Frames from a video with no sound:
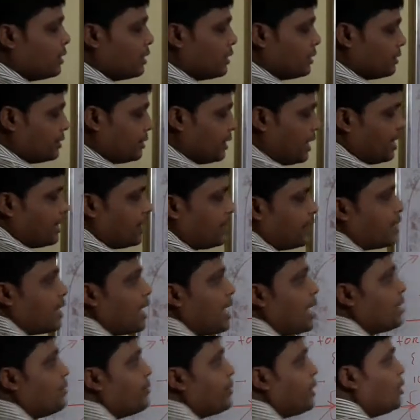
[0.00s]
Then
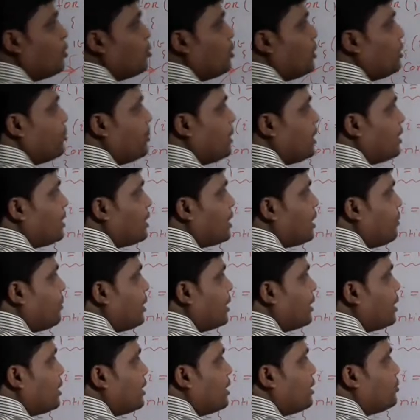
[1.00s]
I value will be
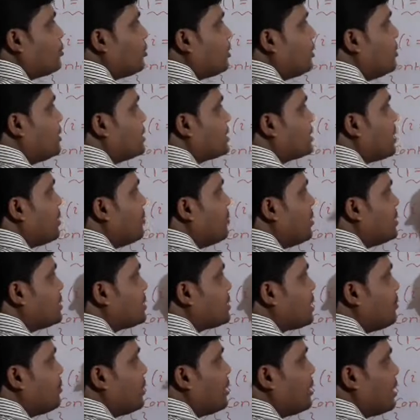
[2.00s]
incremented. It will be 7.
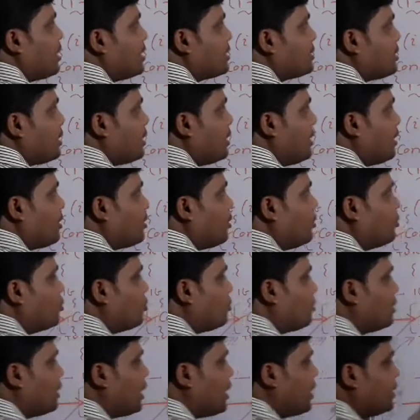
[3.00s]
7 less than equal
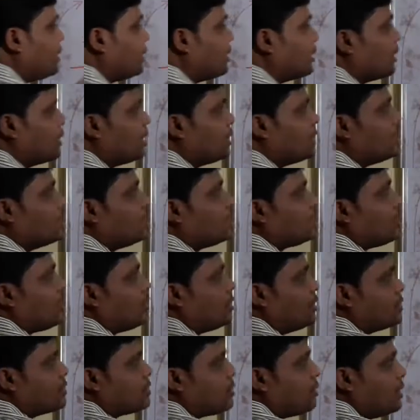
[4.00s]
to 10.
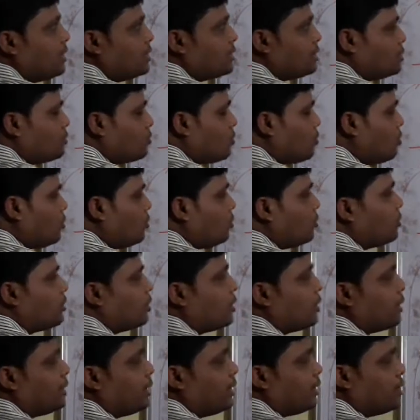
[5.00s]
Condition is true.
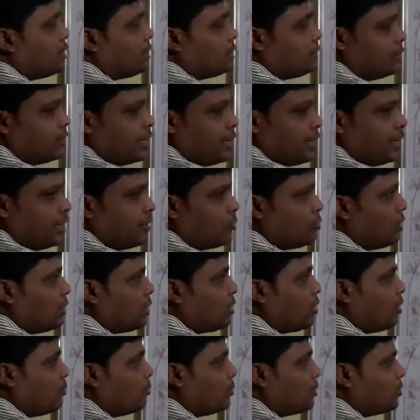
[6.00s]
Then it will
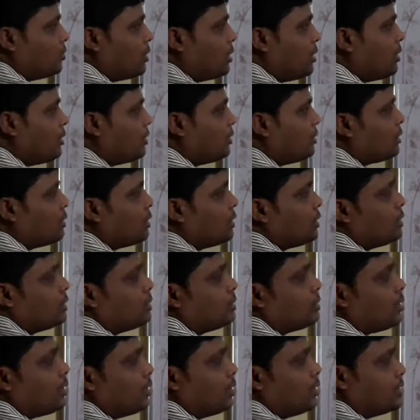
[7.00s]
come to here.
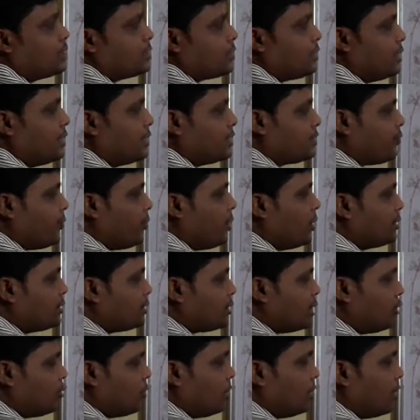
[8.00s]
Condition is false.
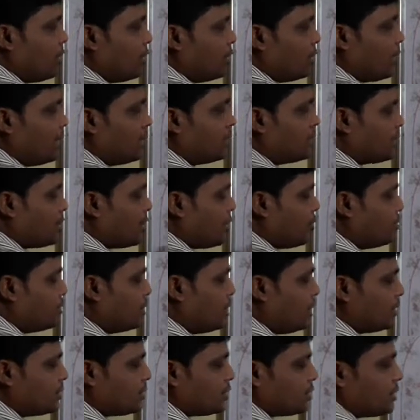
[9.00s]
It will not execute
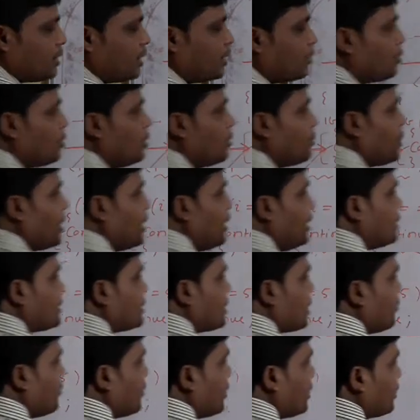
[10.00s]
this. It will print
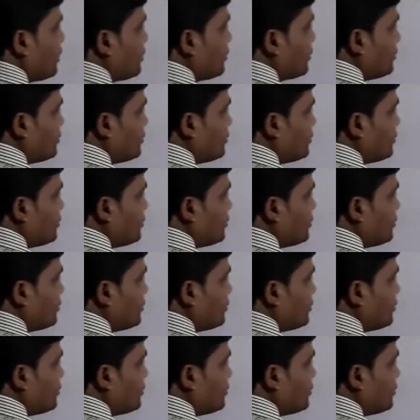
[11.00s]
7.